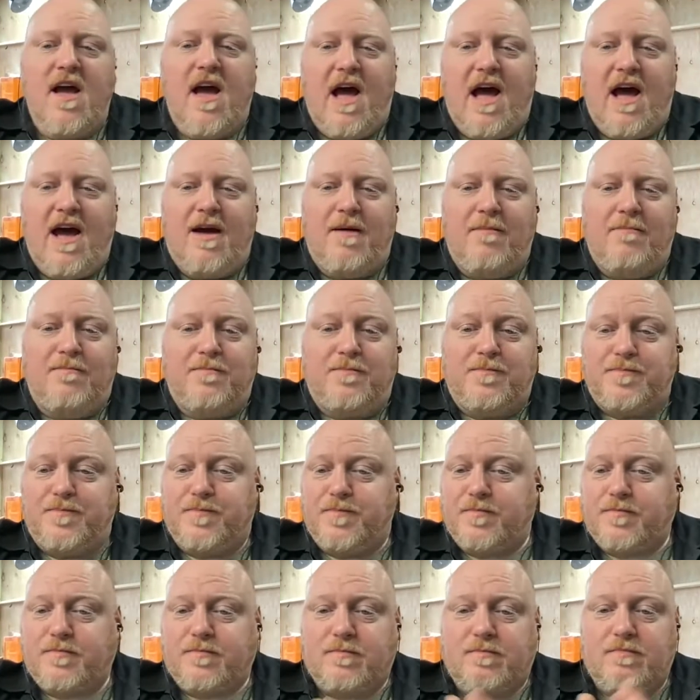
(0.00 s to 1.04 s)
Um,
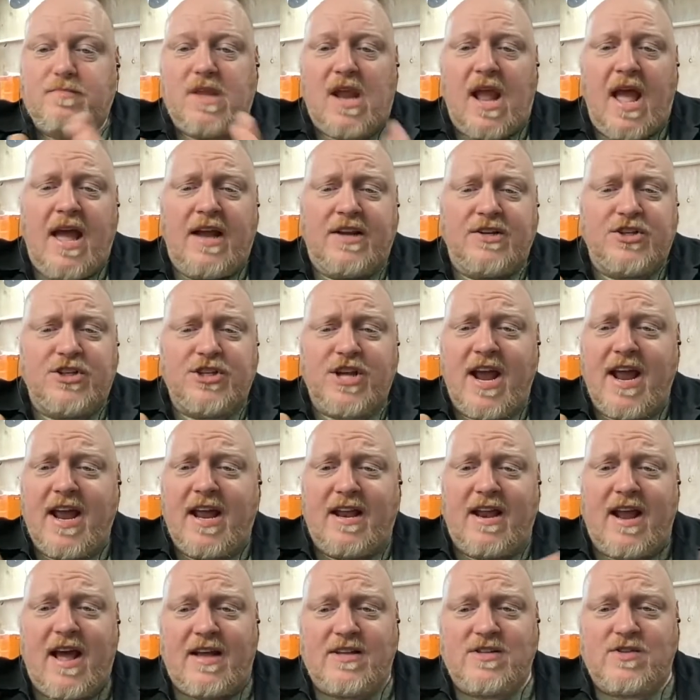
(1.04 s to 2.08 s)
and
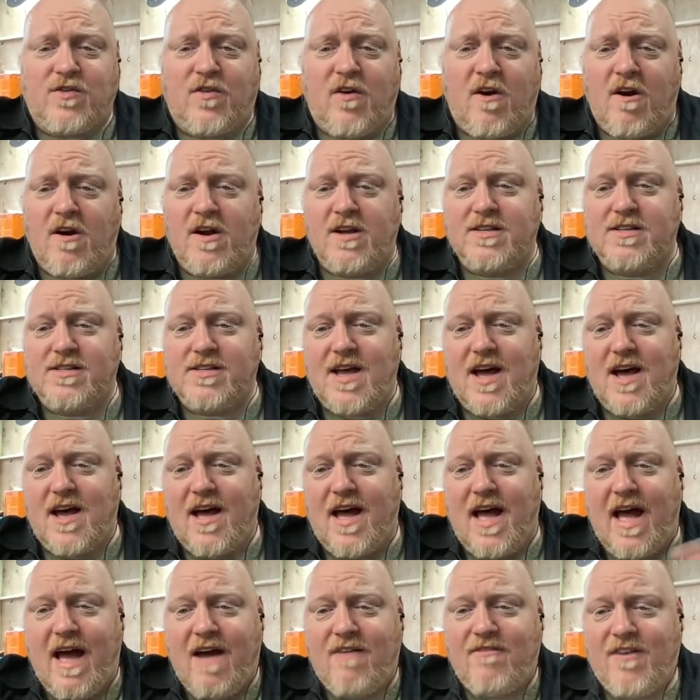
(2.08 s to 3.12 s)
Shane, as far as
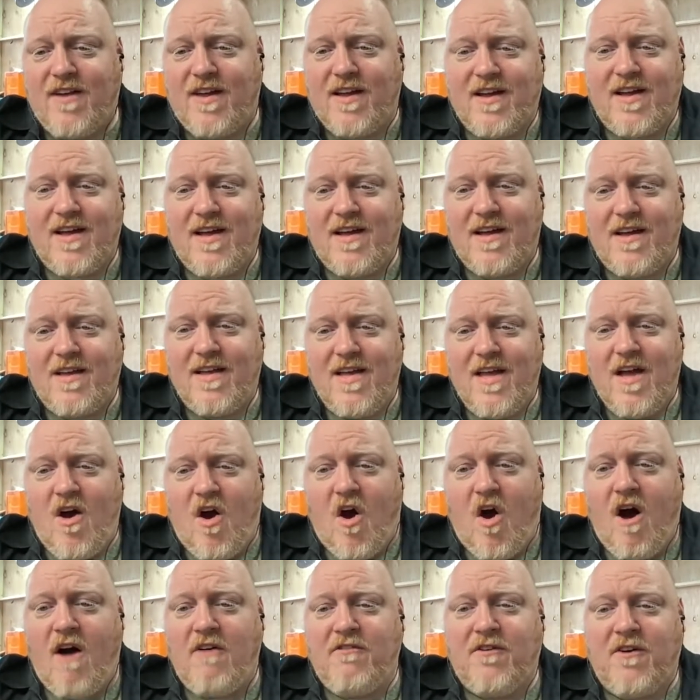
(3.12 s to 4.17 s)
having a
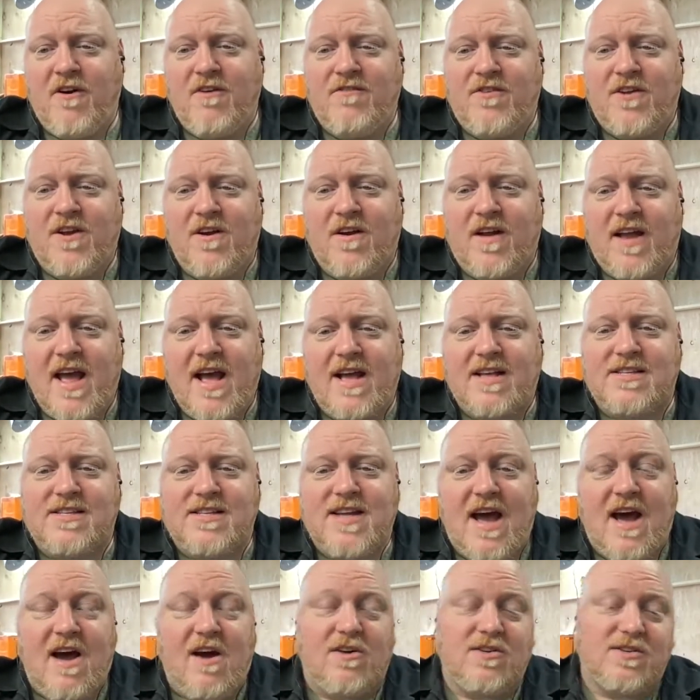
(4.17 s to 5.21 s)
offer of your guest
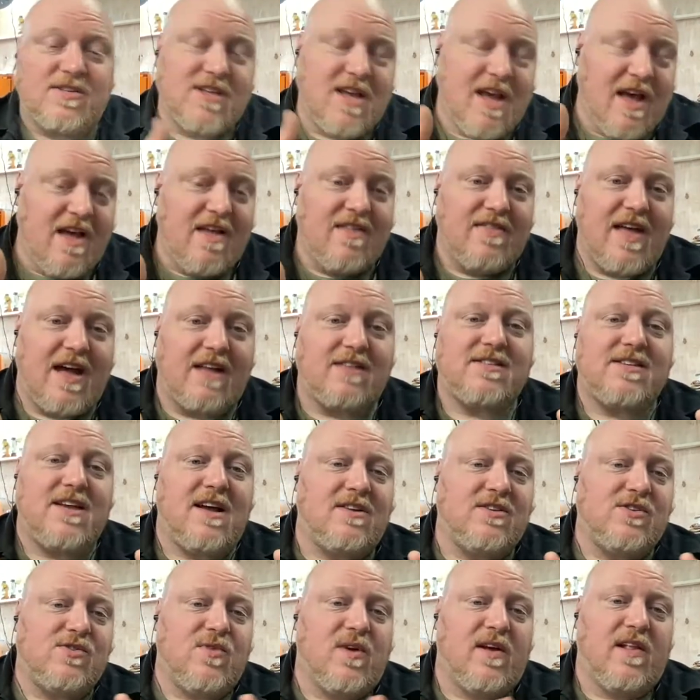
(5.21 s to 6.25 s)
house, that
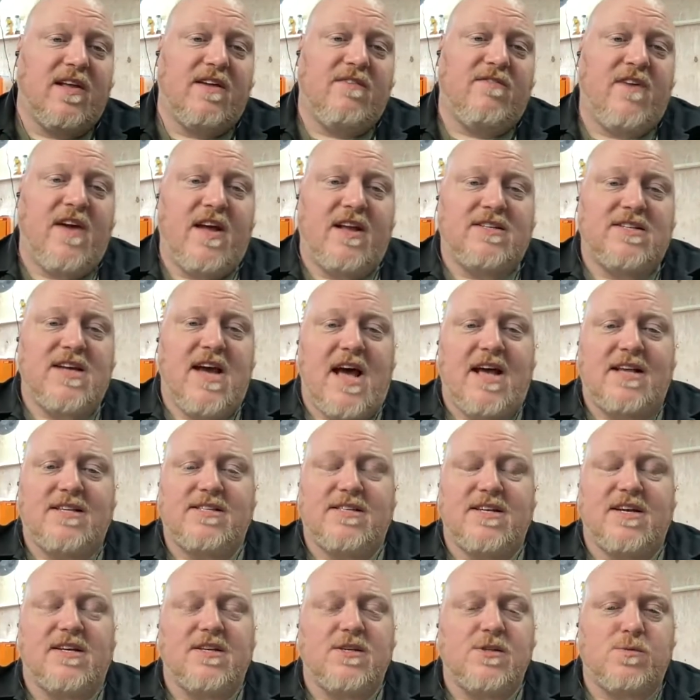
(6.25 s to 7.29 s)
sounds really
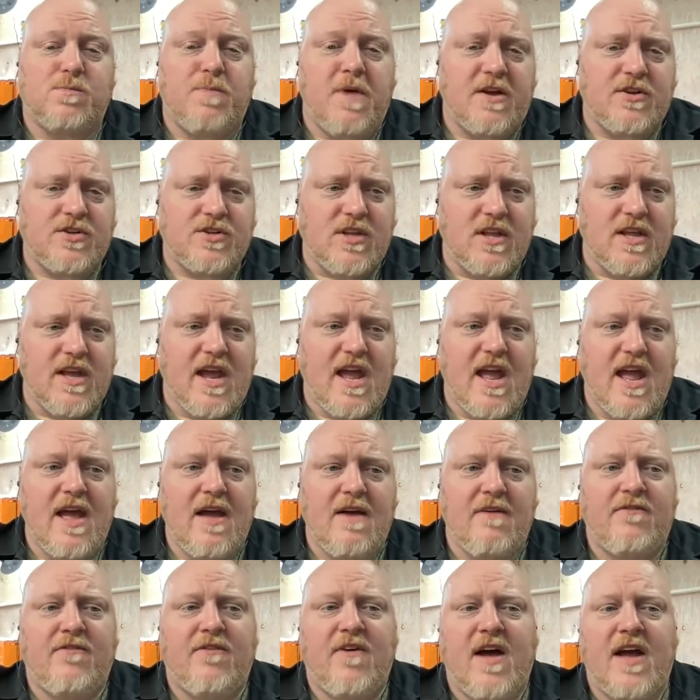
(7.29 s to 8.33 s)
fantastic, especially
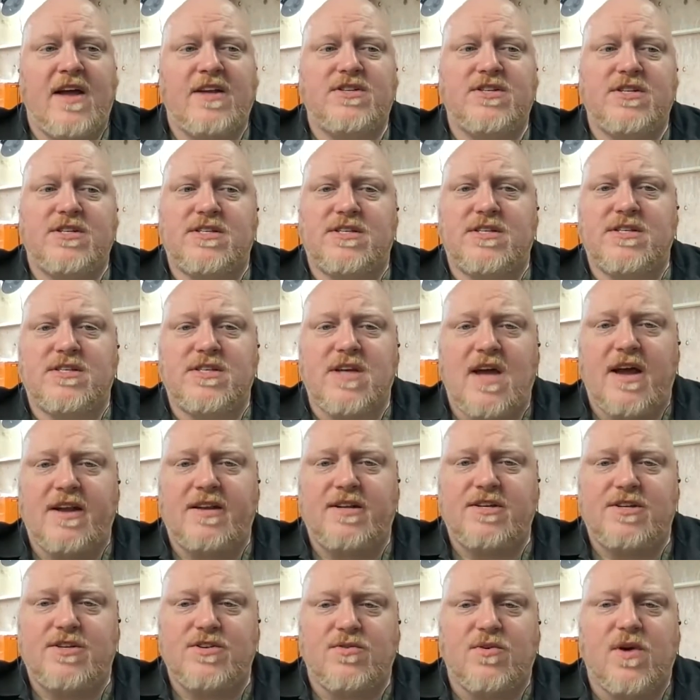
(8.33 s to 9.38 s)
if I just decide
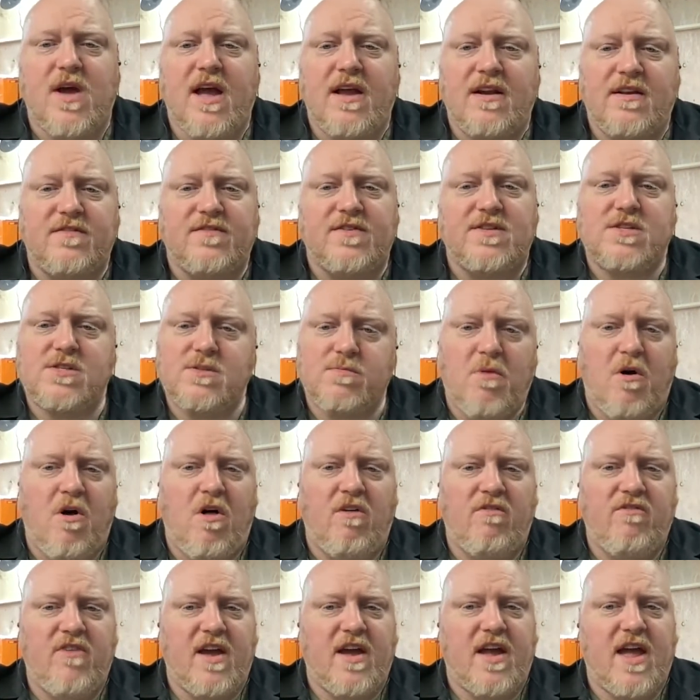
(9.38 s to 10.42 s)
to do kind of a
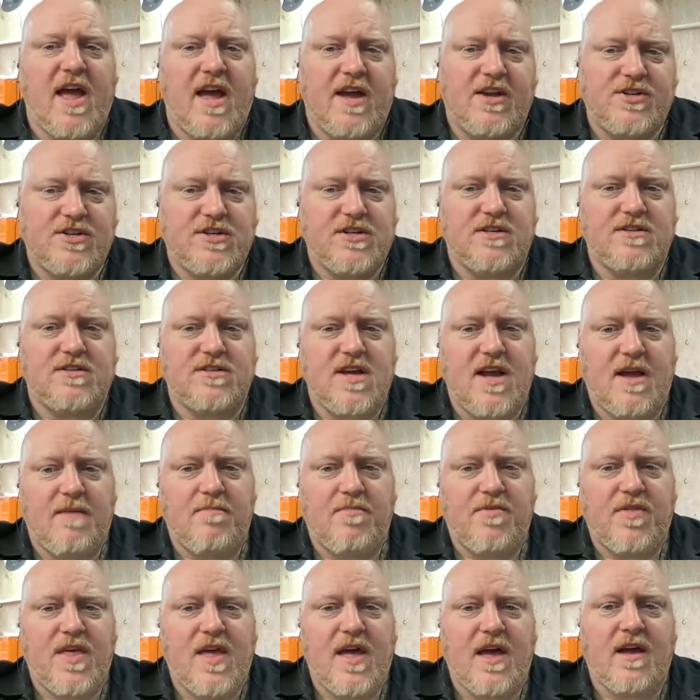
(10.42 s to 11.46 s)
small vacation type
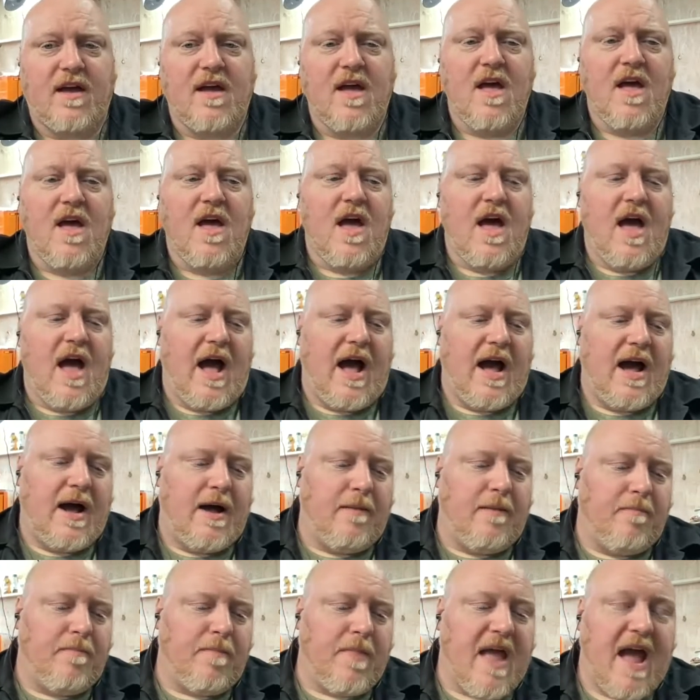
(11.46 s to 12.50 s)
thing.
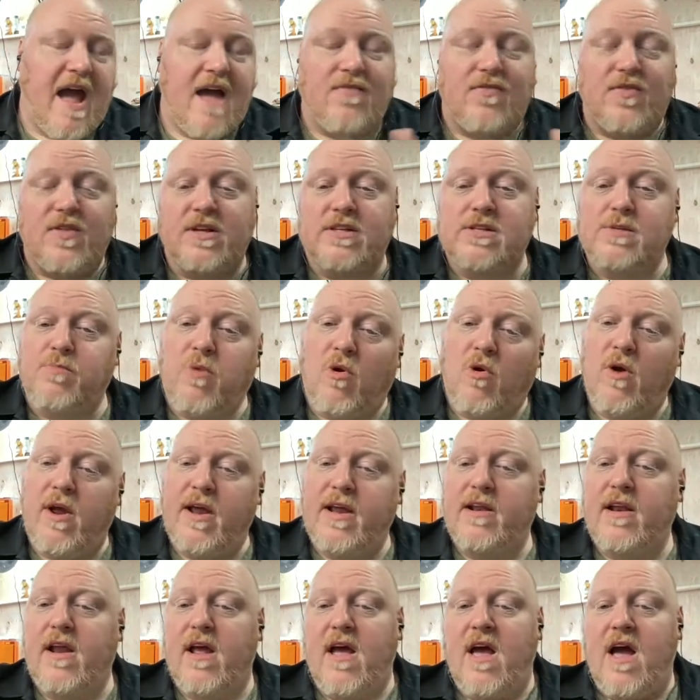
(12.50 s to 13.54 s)
At this
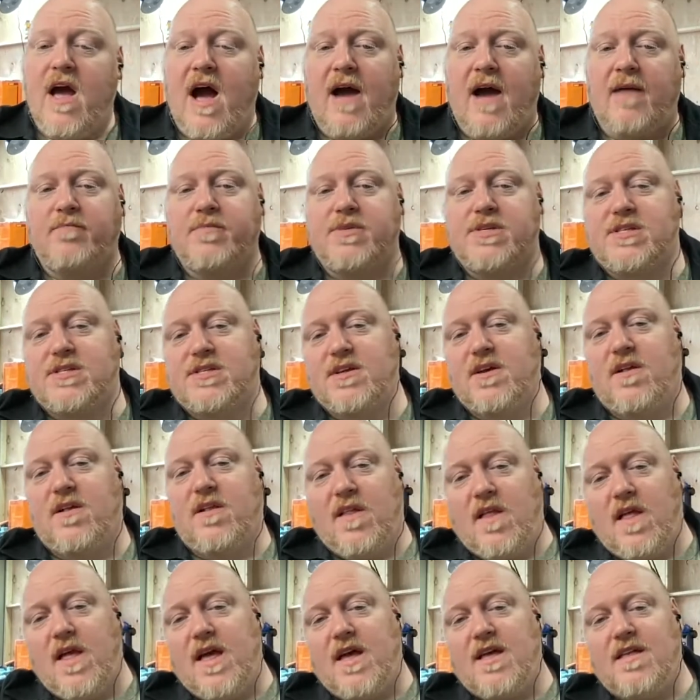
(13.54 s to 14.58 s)
point, I'm
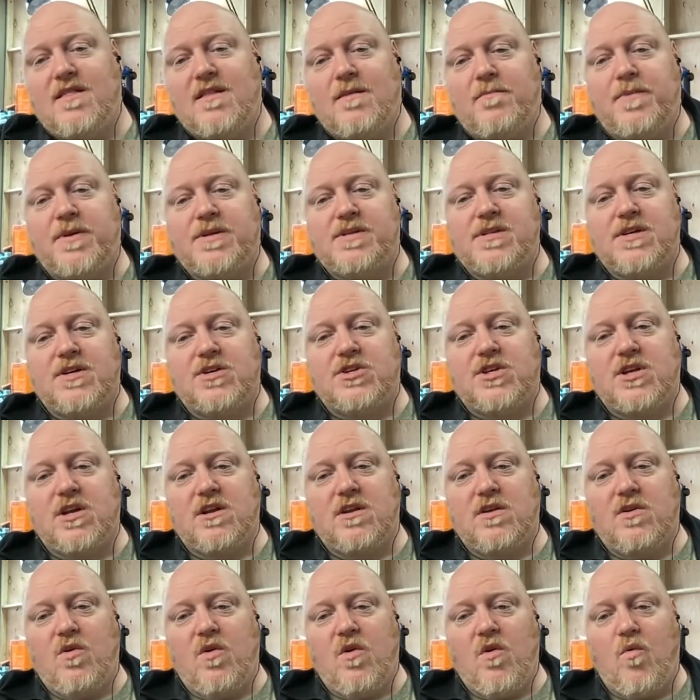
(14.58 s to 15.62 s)
still in the
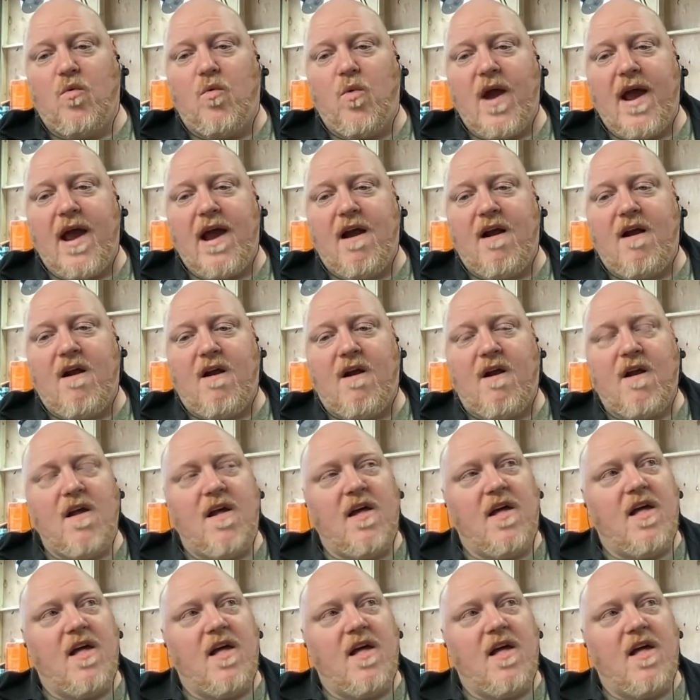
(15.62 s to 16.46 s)
position where